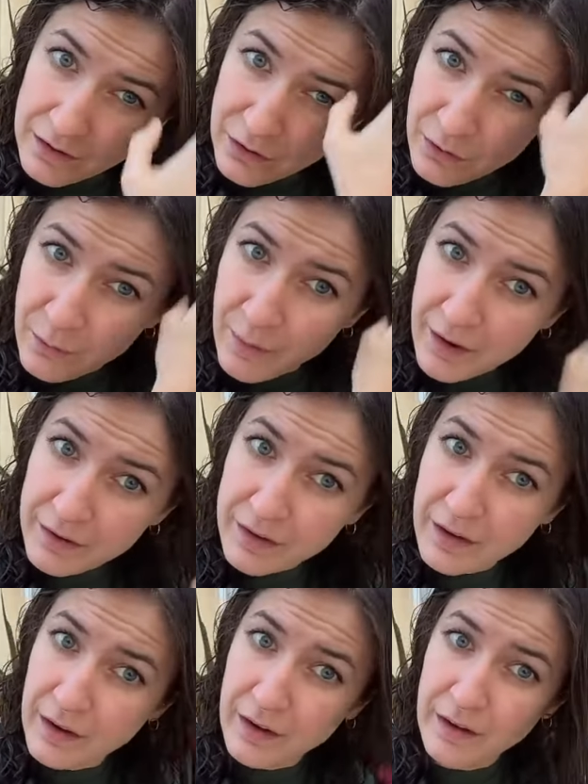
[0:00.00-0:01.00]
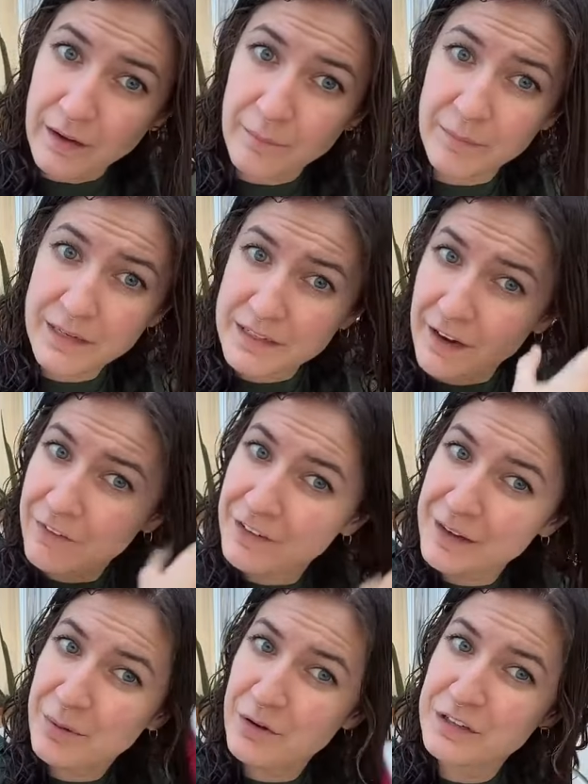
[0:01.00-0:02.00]
You're welcome.
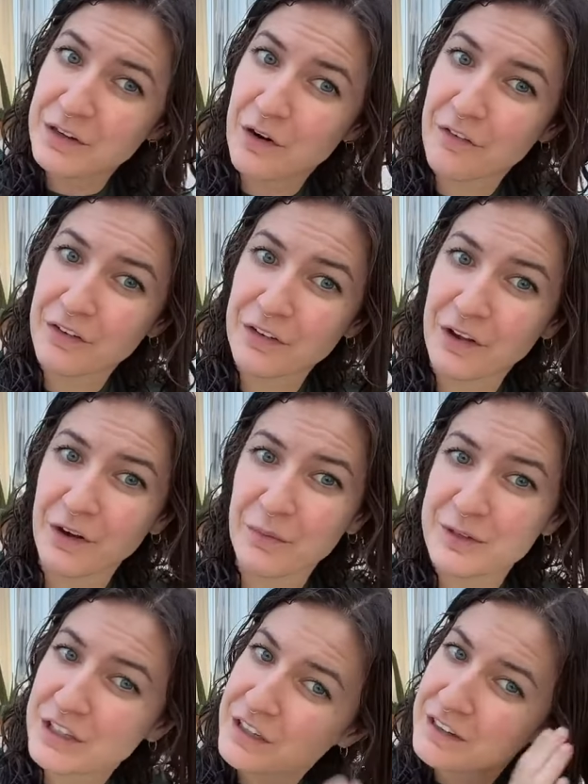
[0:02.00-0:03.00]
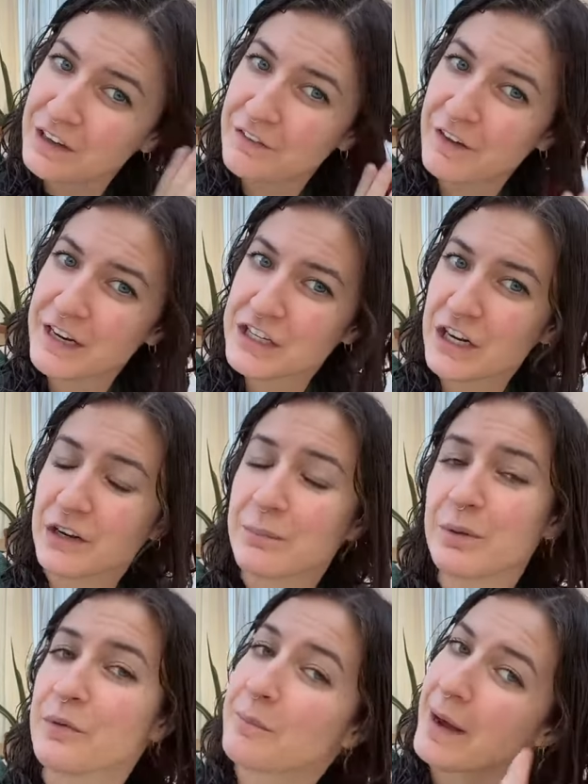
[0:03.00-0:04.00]
Definitely in protein overload. What's a good clarifying
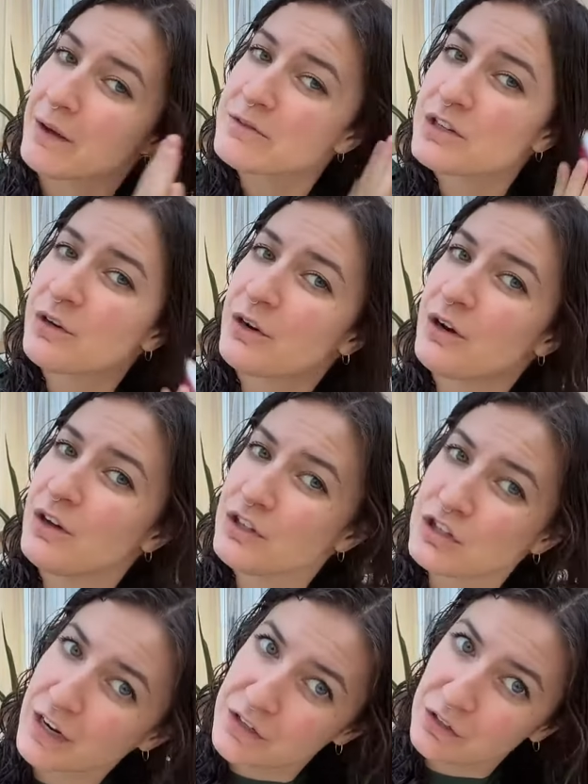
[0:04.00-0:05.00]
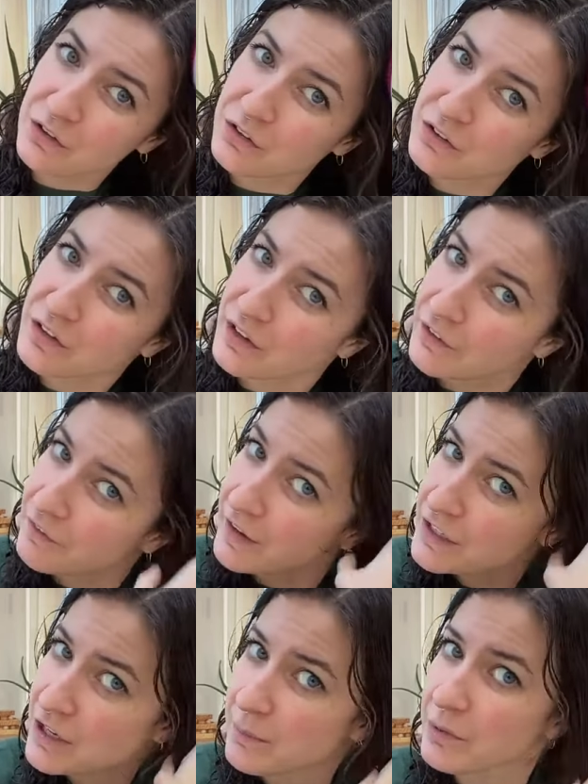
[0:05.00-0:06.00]
shampoo? Bounce Curl Gentle
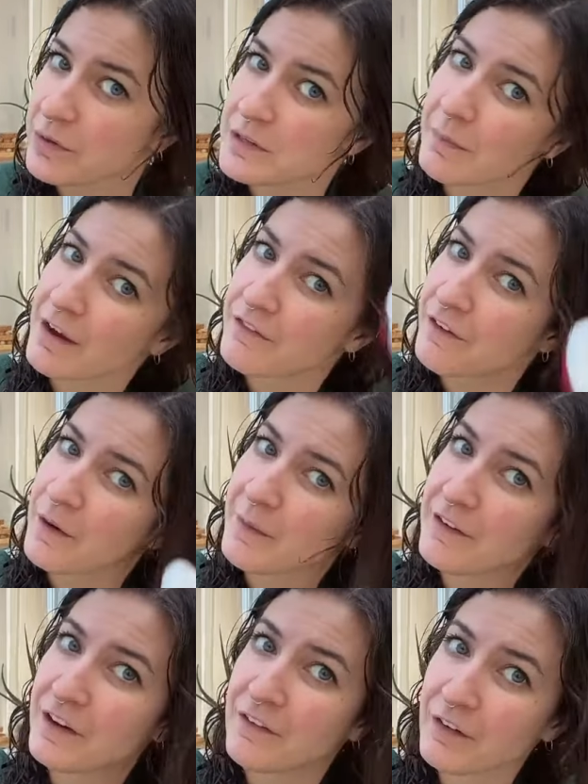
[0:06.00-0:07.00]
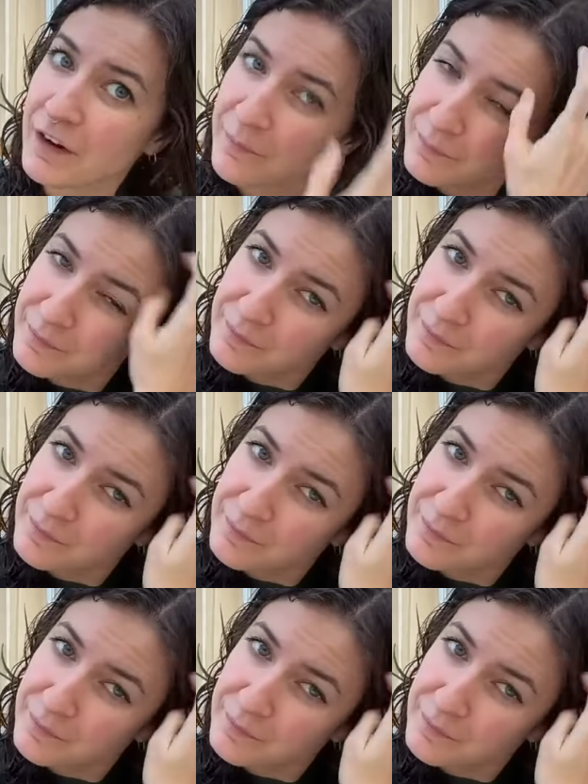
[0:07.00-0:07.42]
Clarifying Shampoo is by far my favorite.